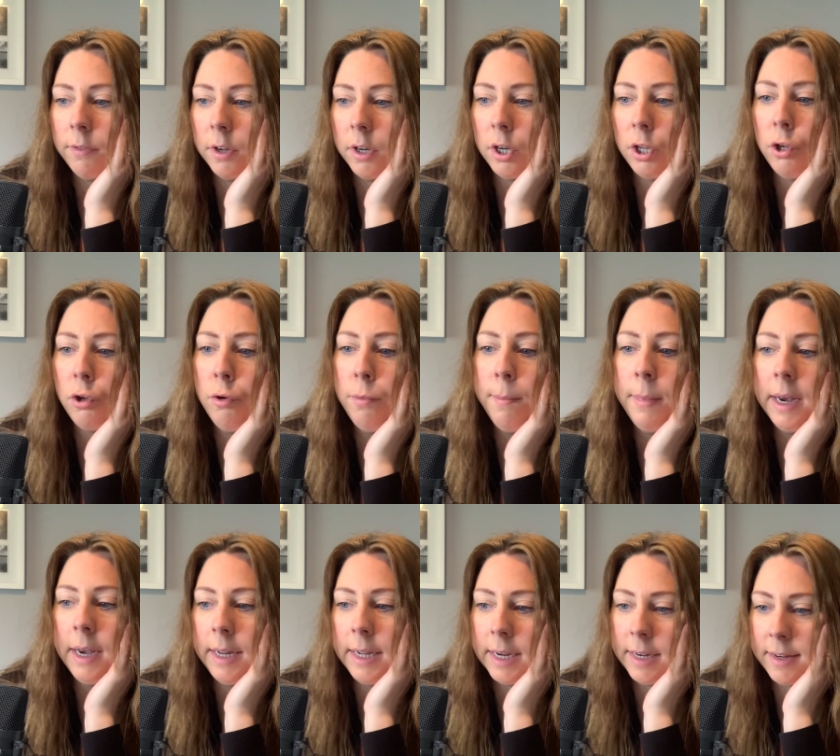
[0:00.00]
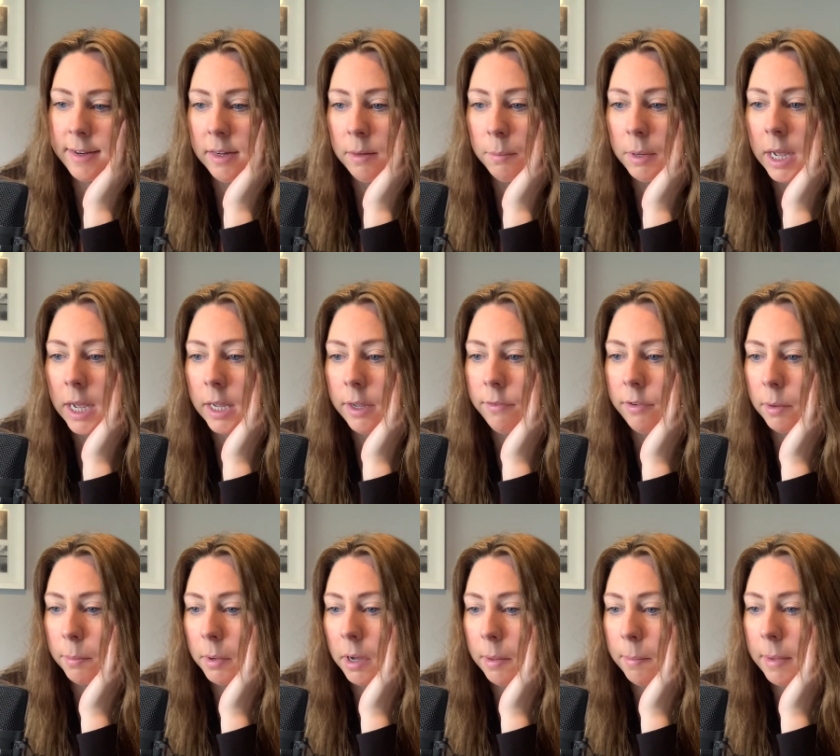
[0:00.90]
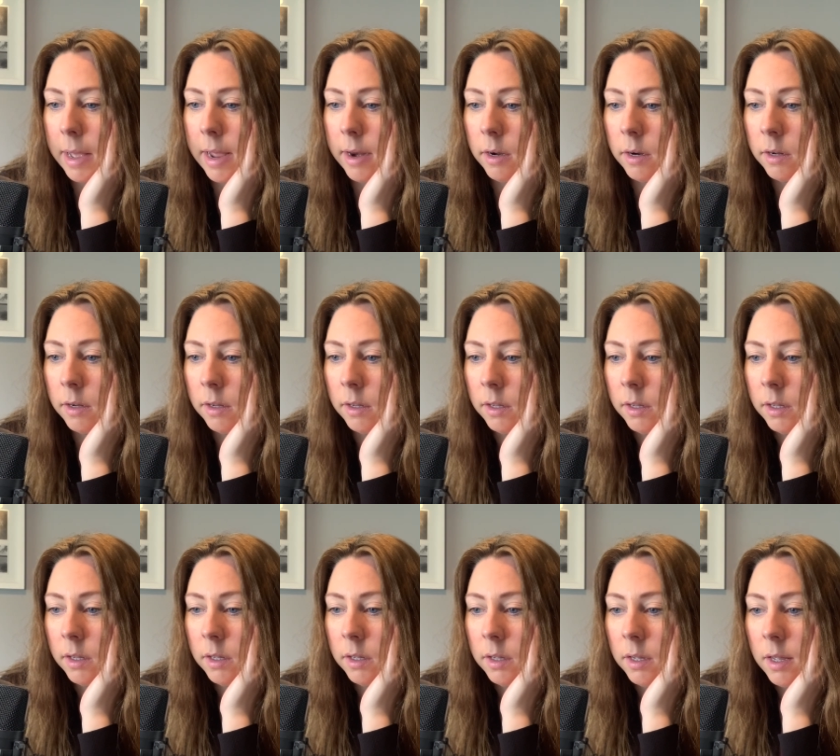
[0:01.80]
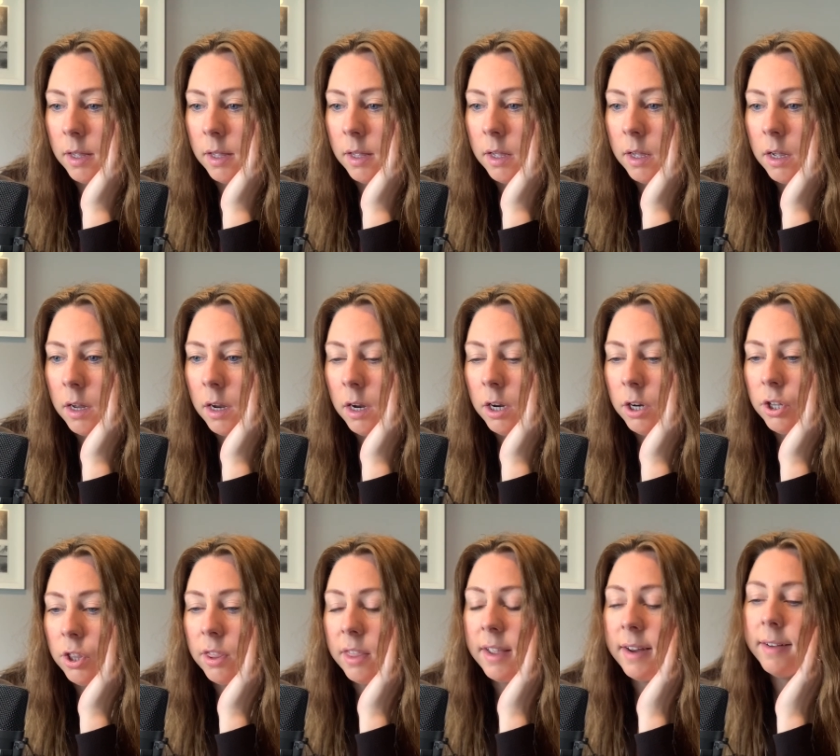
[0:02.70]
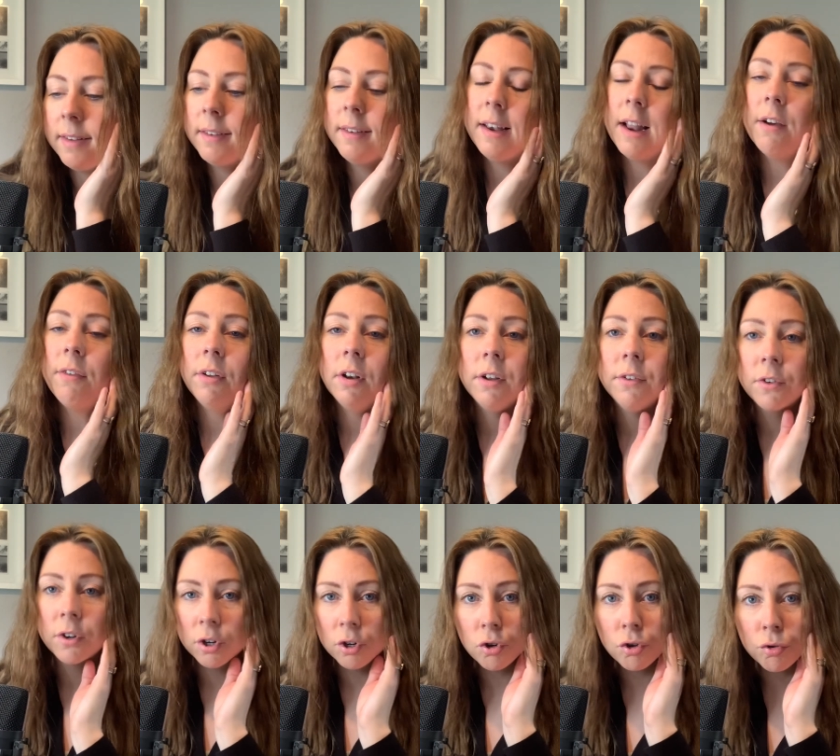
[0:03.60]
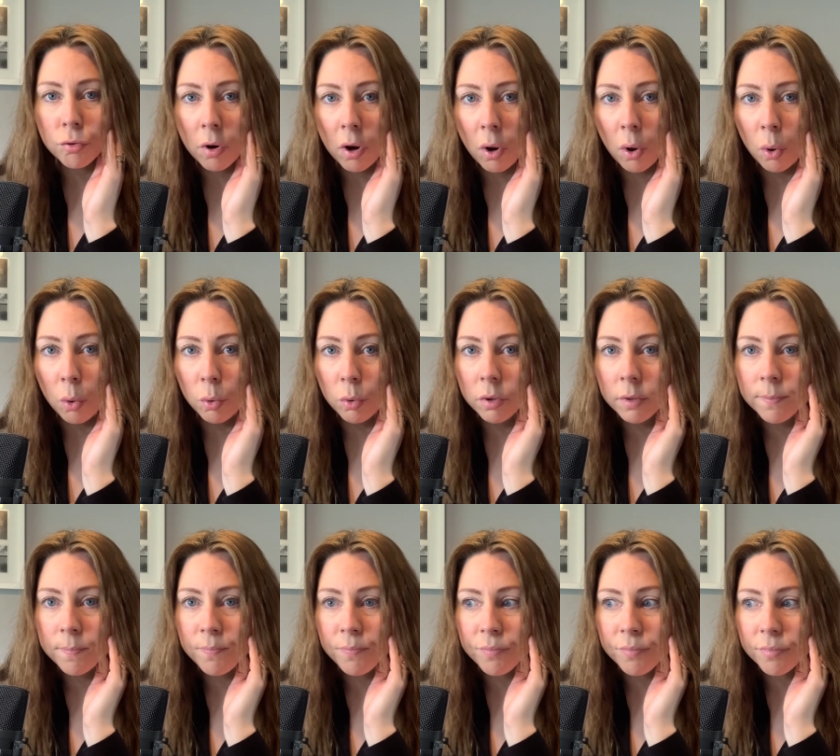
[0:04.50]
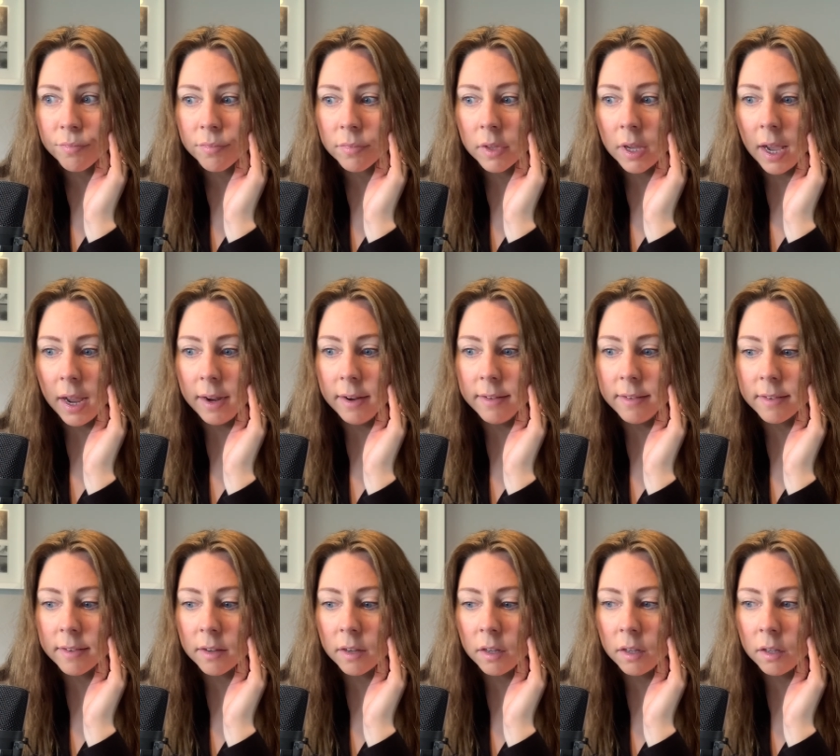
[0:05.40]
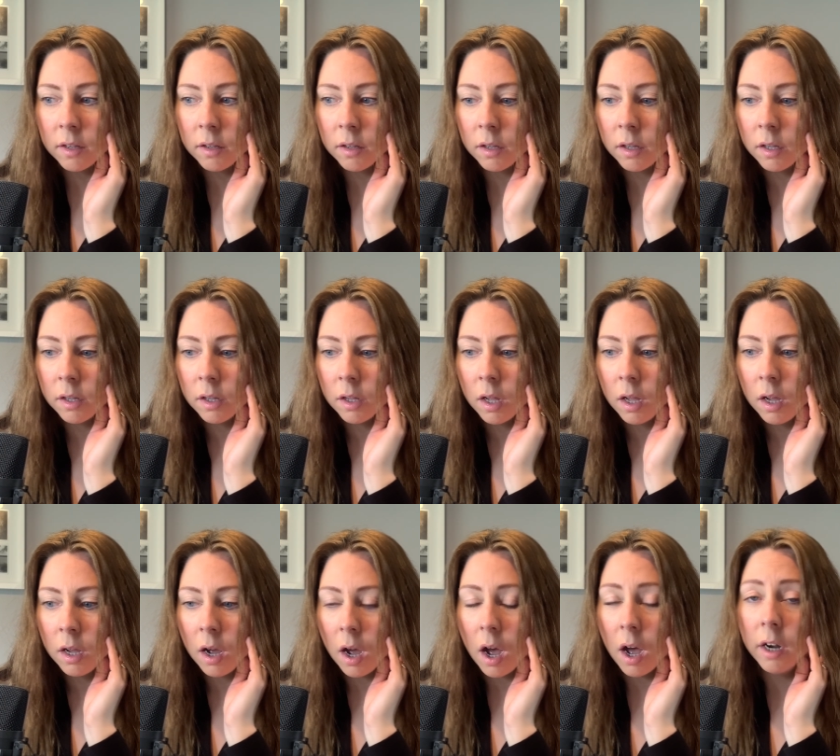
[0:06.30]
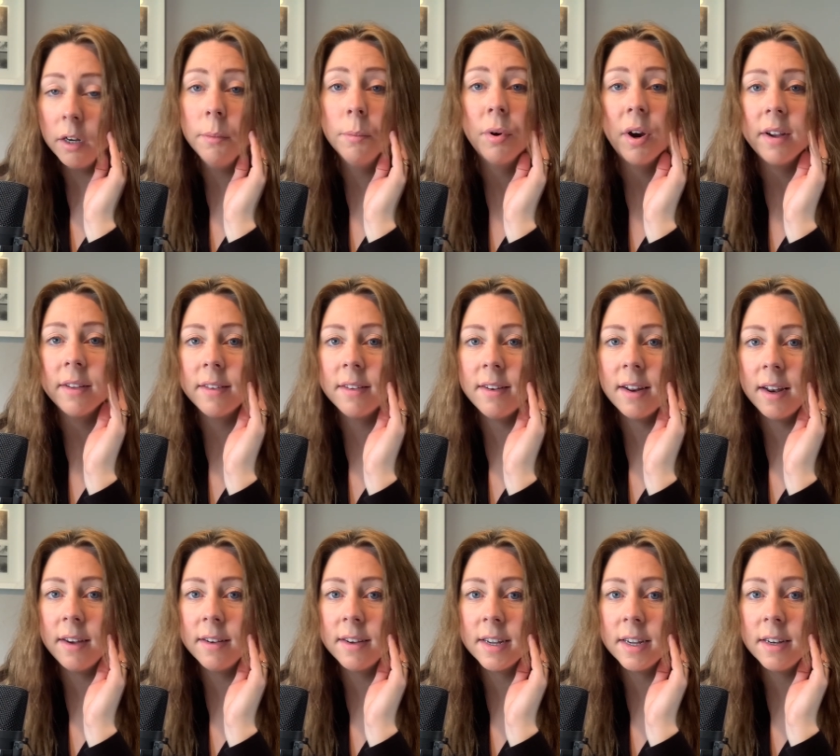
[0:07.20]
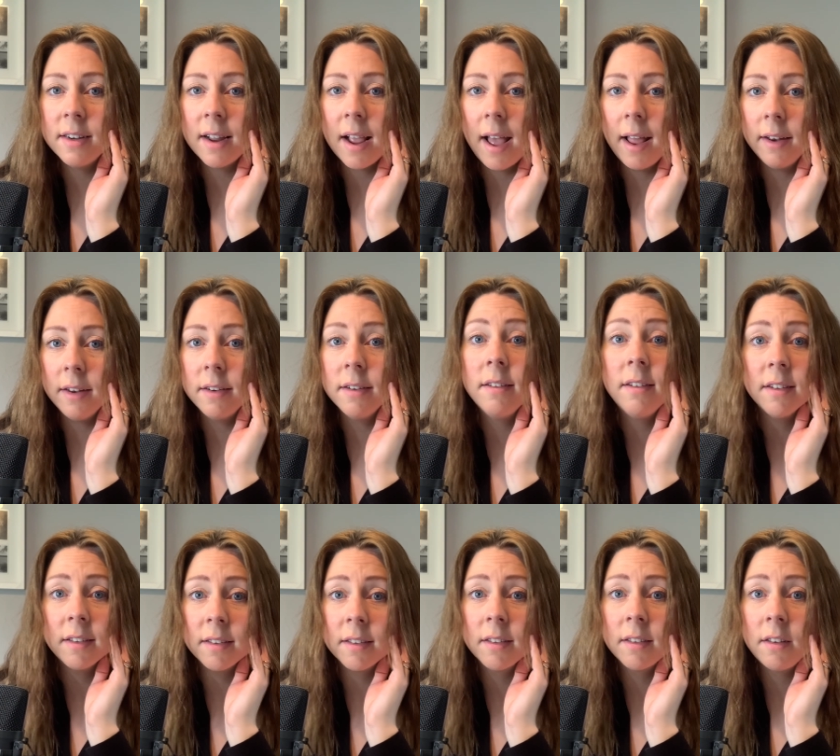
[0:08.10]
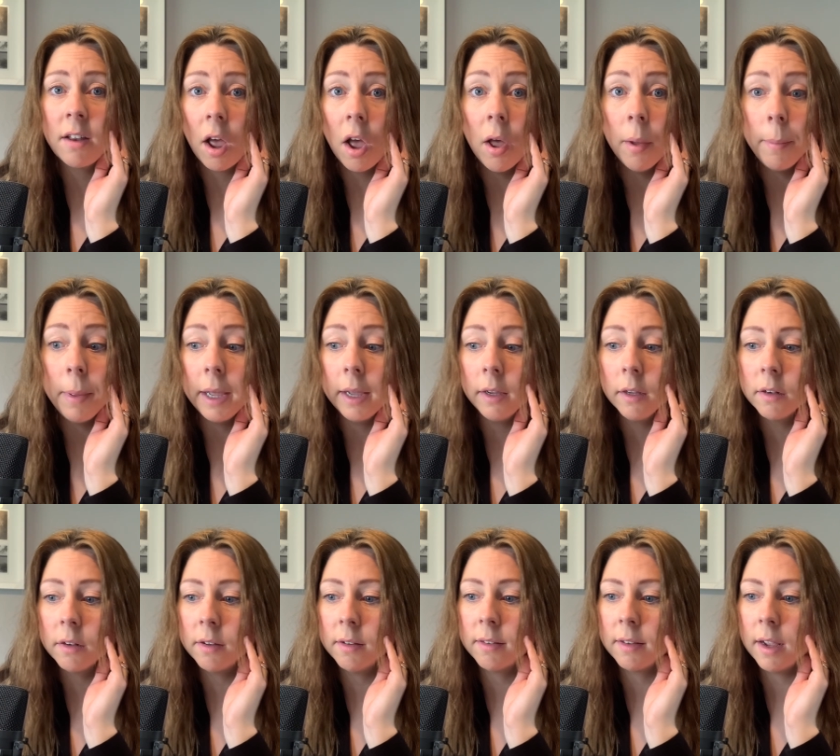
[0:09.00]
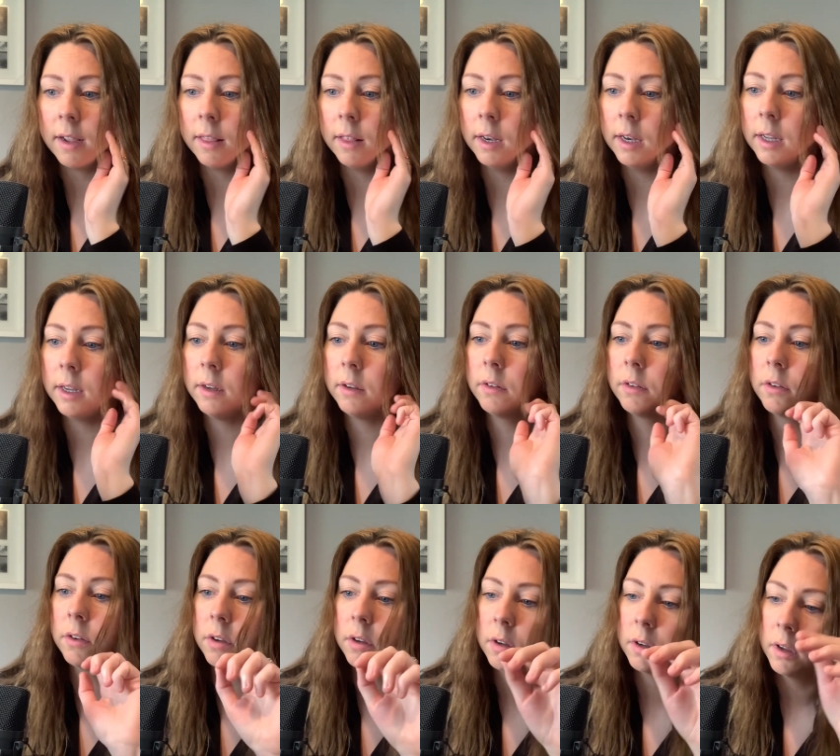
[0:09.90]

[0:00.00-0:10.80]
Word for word: and humiliating behaviour by men. This level of control is unprecedented and disturbing, to say the least.